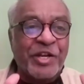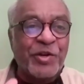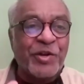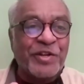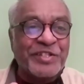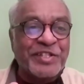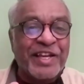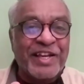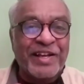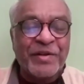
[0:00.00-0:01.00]

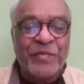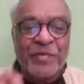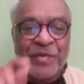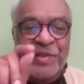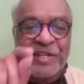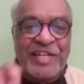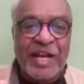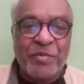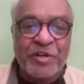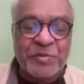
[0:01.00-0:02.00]
curiosity, in the
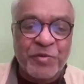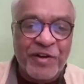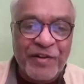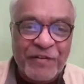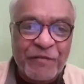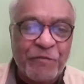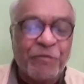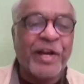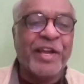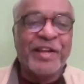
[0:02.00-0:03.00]
chat box put Y.